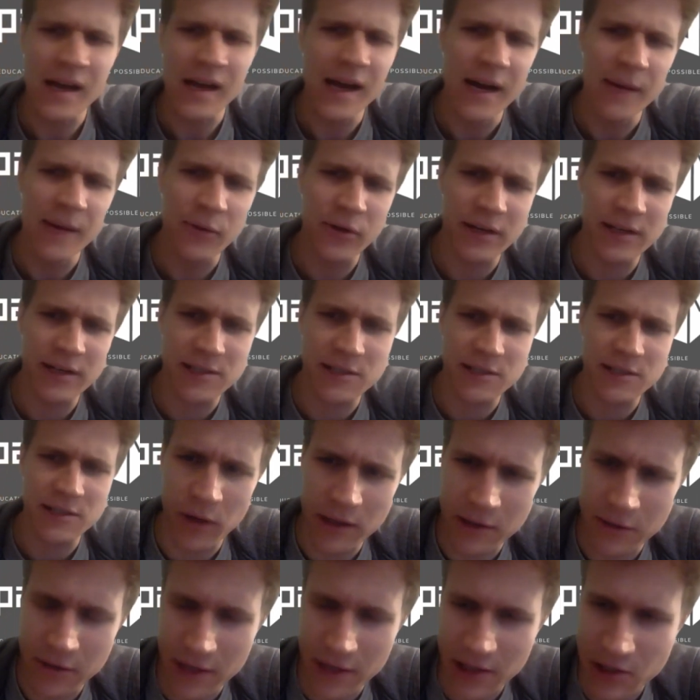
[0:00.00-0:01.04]
Okay, so
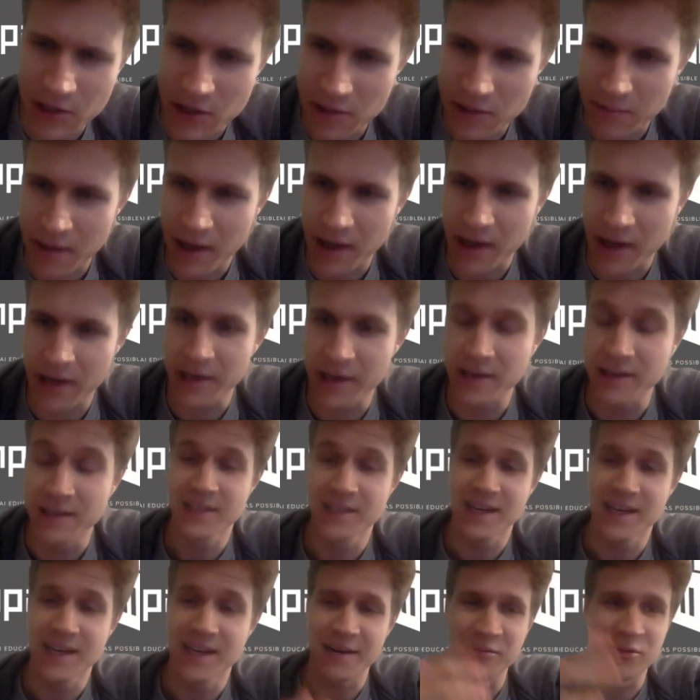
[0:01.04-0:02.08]
one question by,
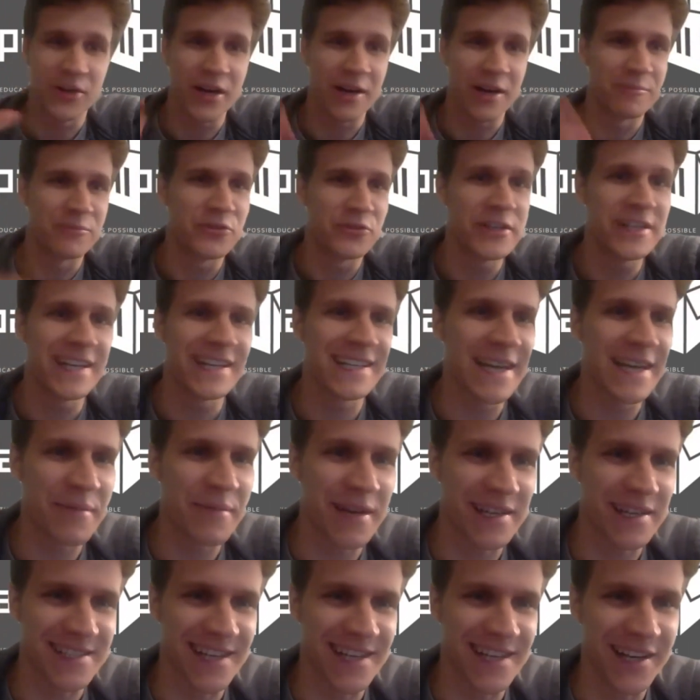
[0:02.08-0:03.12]
I'm reading them
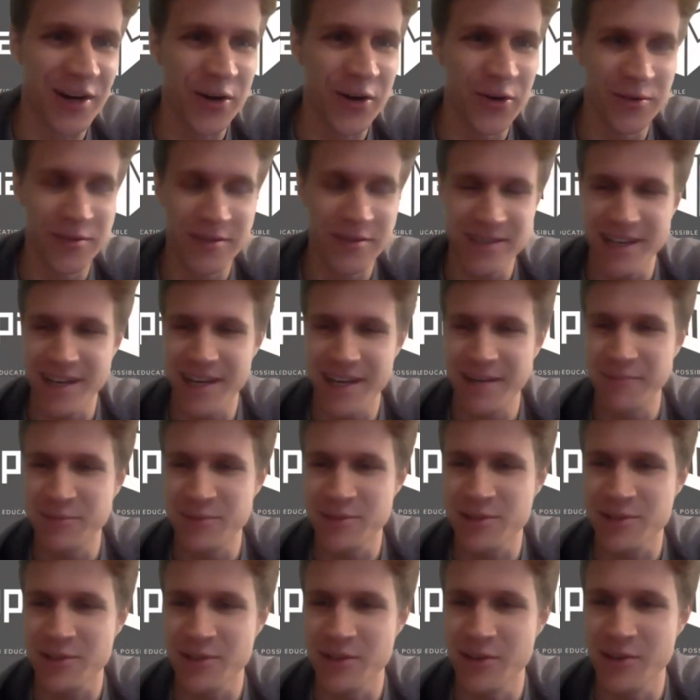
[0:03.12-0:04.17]
as I go.
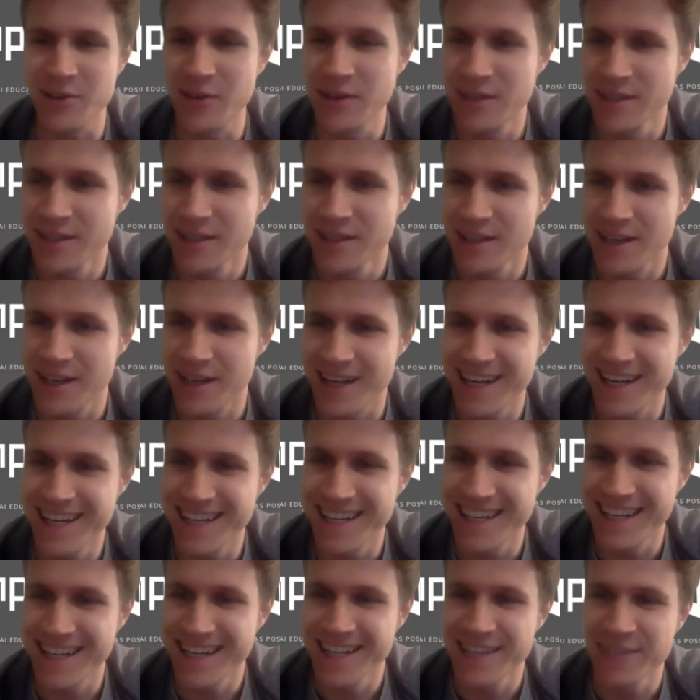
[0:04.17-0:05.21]

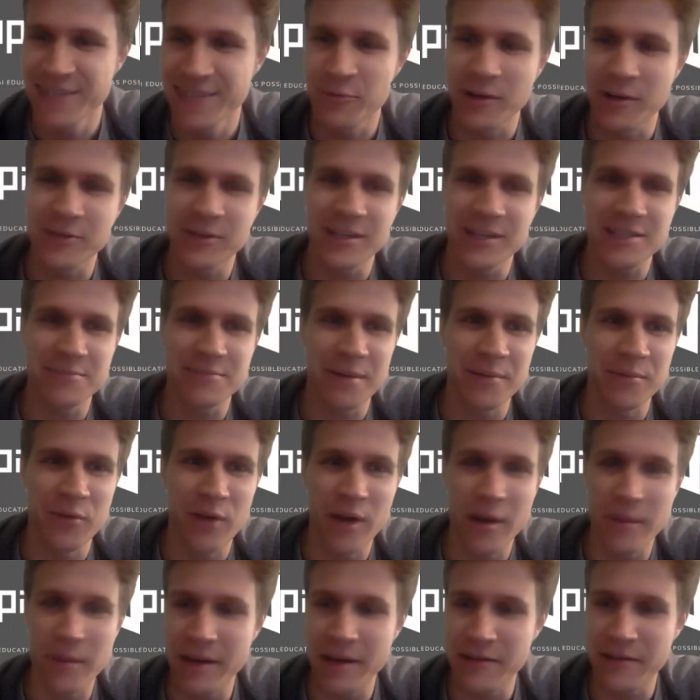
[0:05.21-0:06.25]
One question by
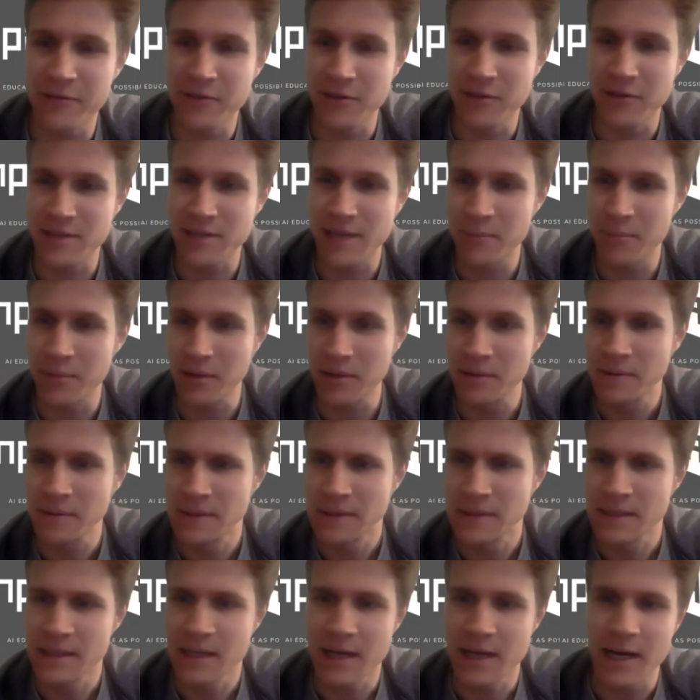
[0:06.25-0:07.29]
Mohammed, for example.
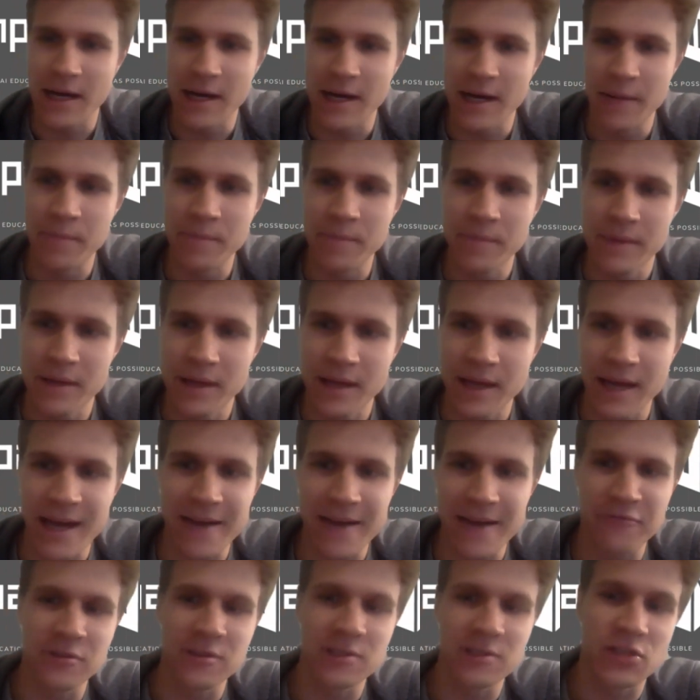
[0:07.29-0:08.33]

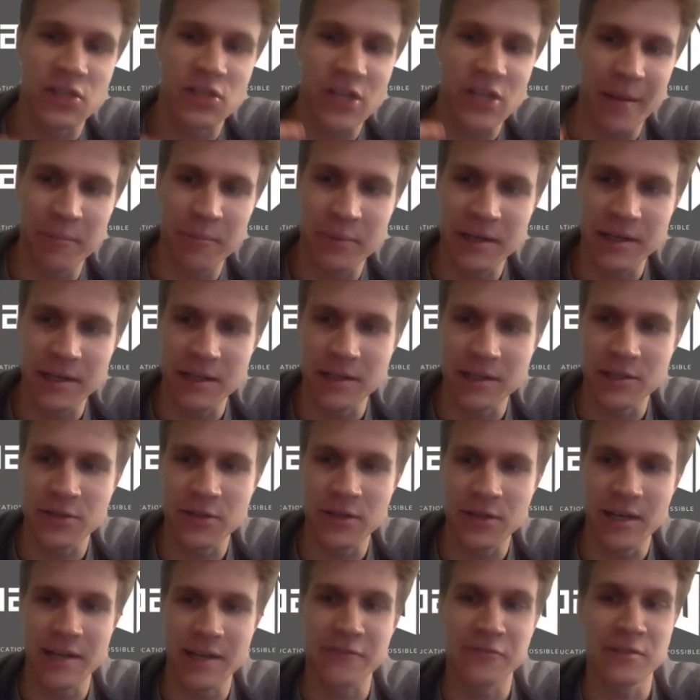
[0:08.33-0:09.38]
Everyone is jumping into
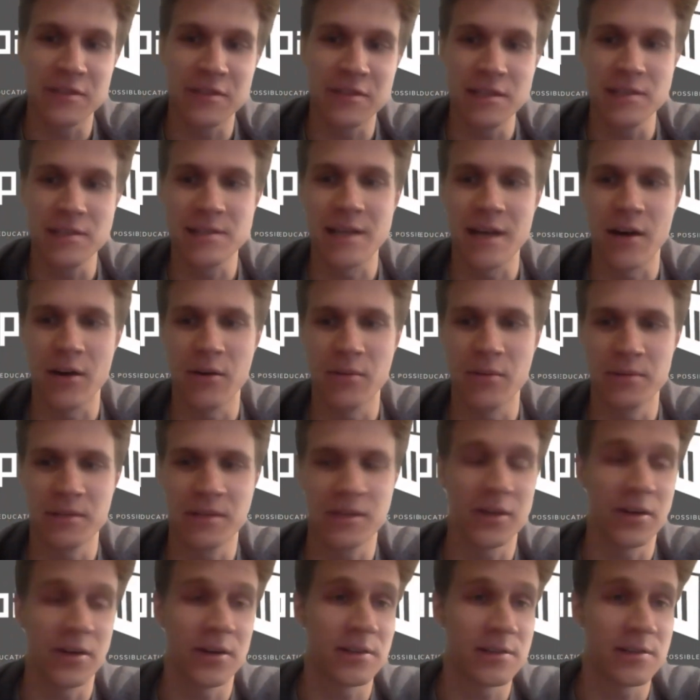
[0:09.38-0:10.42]
NFTs now
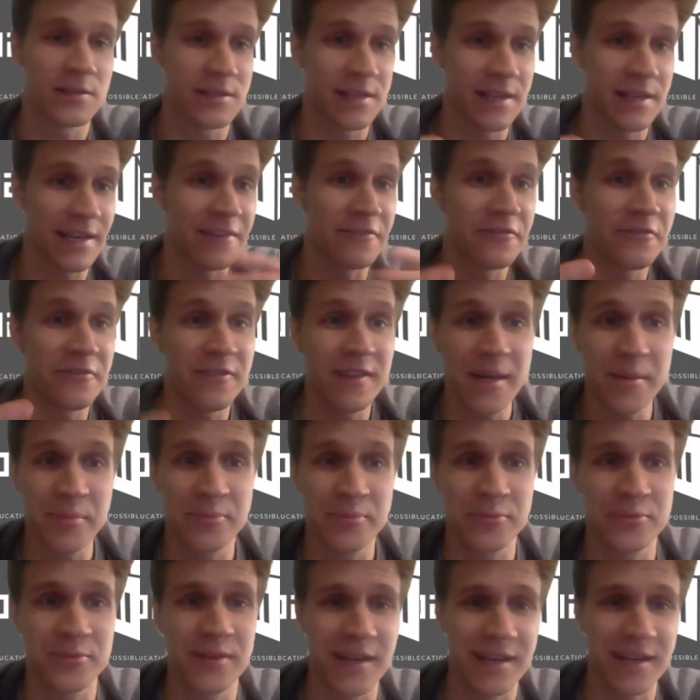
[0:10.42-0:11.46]
because they can
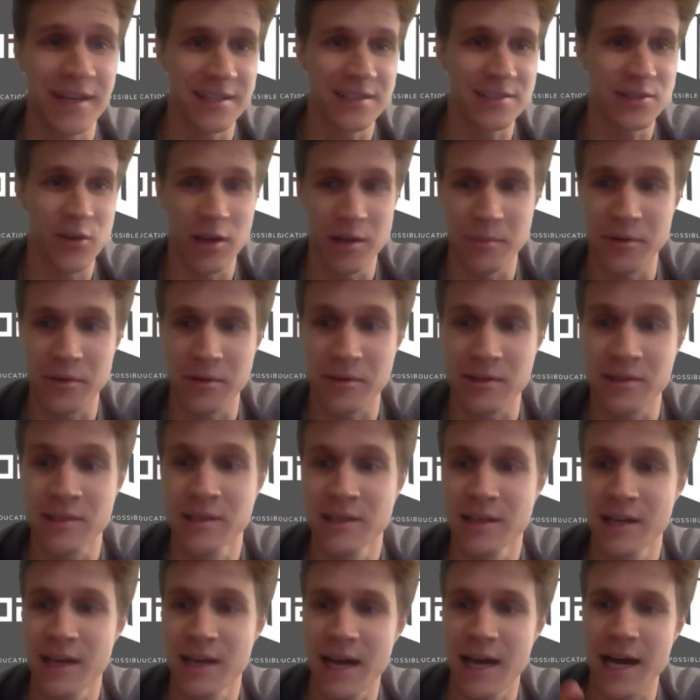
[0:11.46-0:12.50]
flip, and it's all about
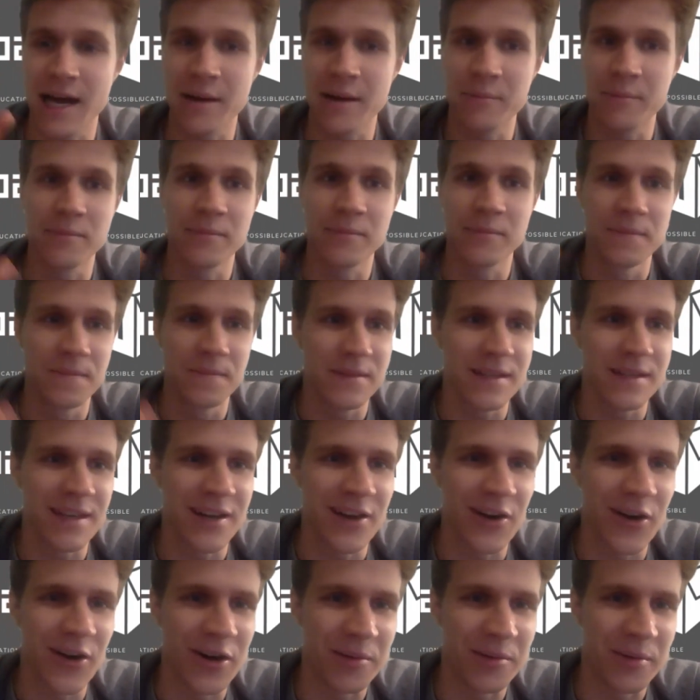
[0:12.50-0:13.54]

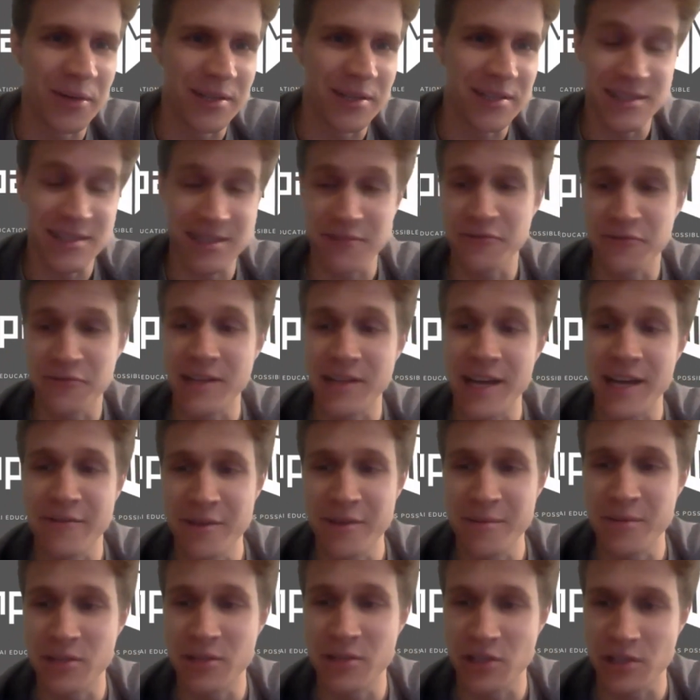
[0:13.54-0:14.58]
these different kind of
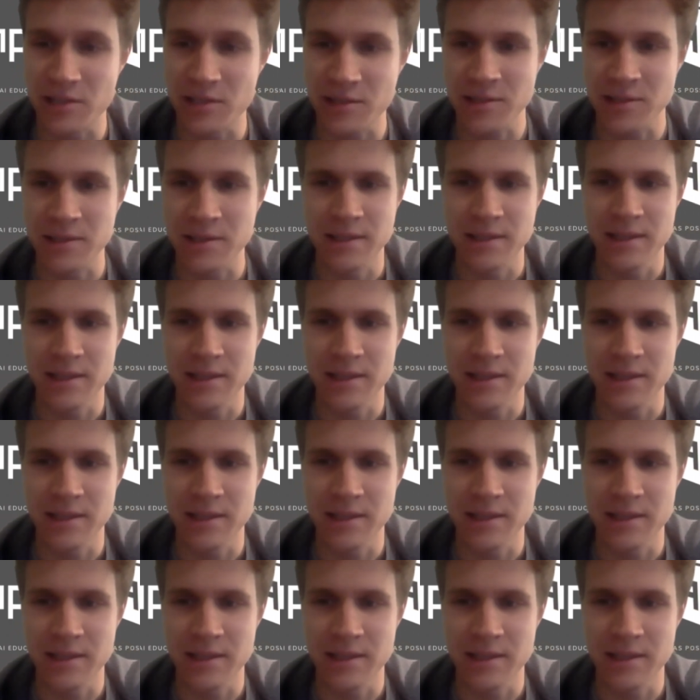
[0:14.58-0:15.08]
images.